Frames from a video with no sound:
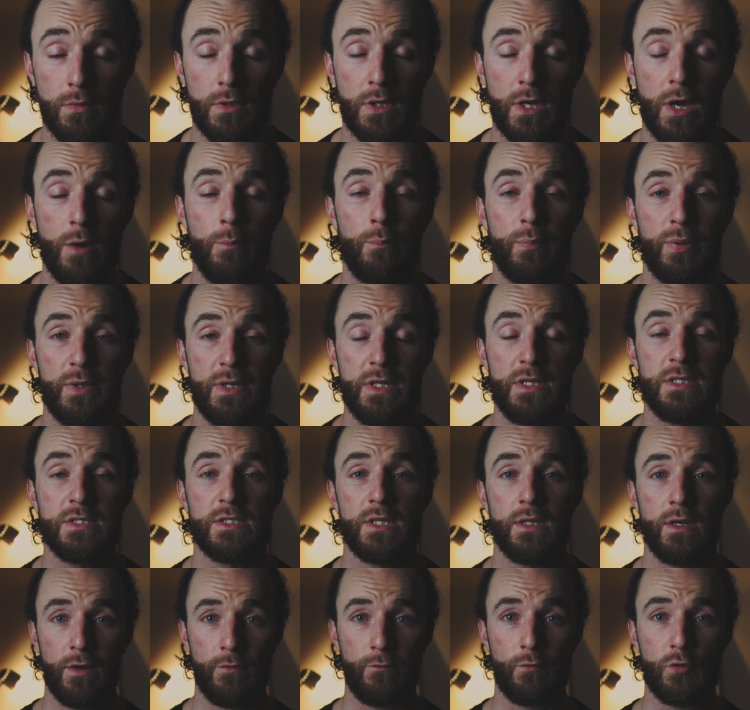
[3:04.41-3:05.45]
companies
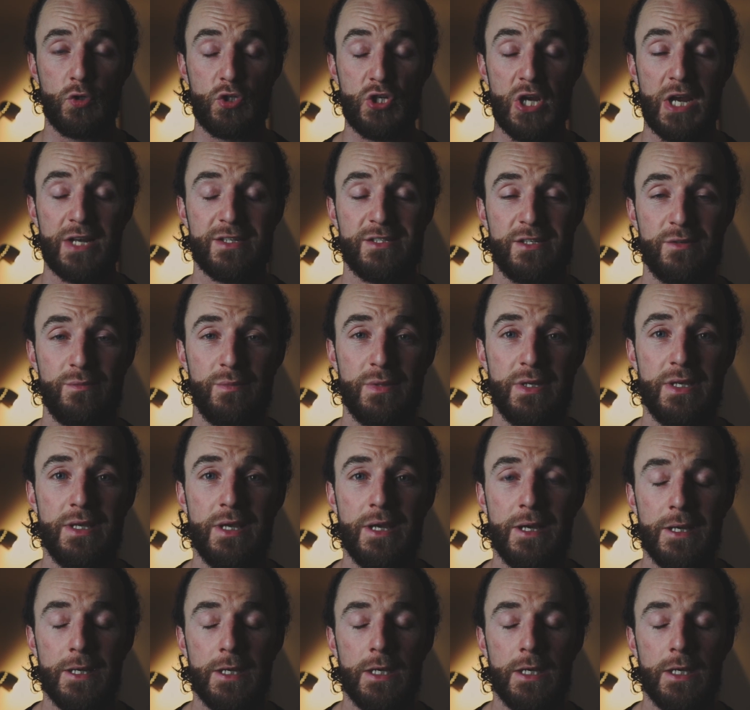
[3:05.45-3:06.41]
that have rejected me